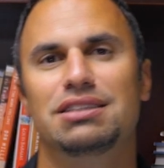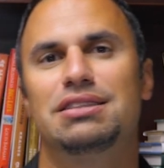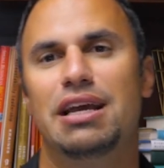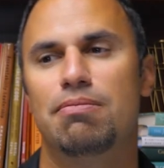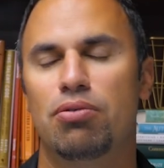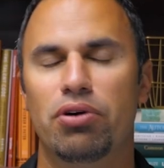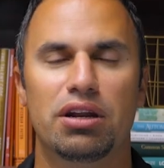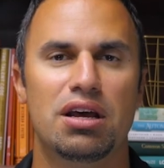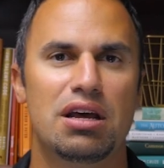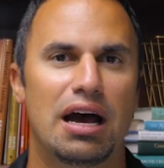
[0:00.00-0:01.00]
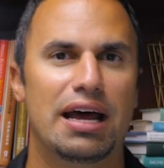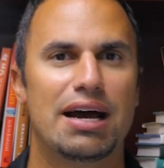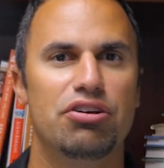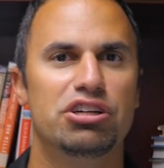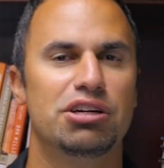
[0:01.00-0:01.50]
standpoint on
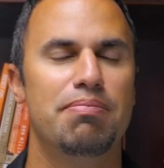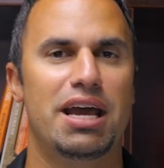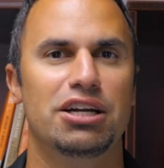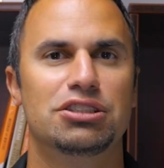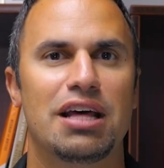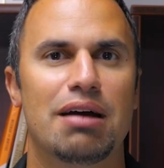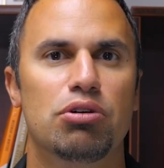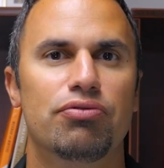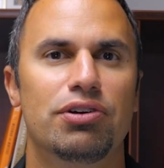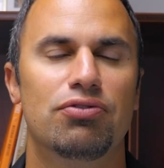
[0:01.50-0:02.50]
how you should manage that moving